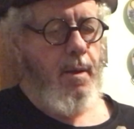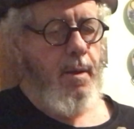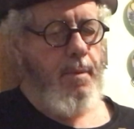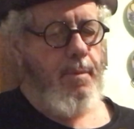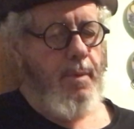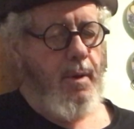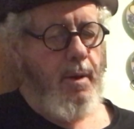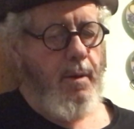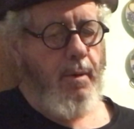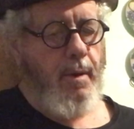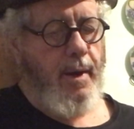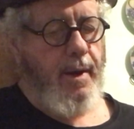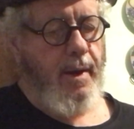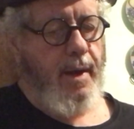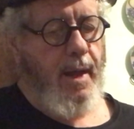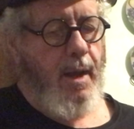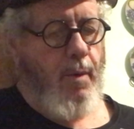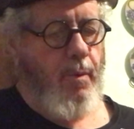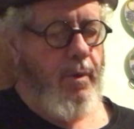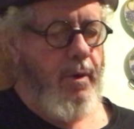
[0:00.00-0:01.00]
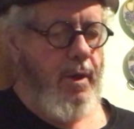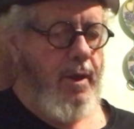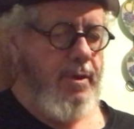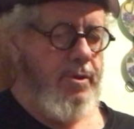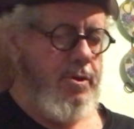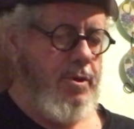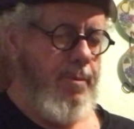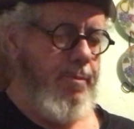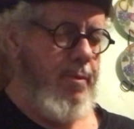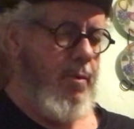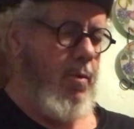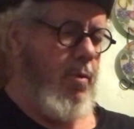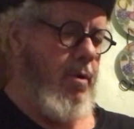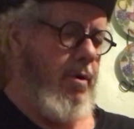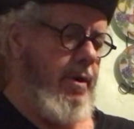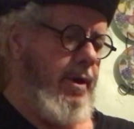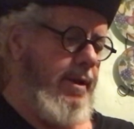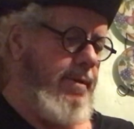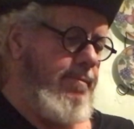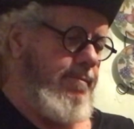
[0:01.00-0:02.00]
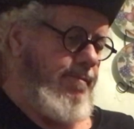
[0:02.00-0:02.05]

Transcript: But right now, we're not super worried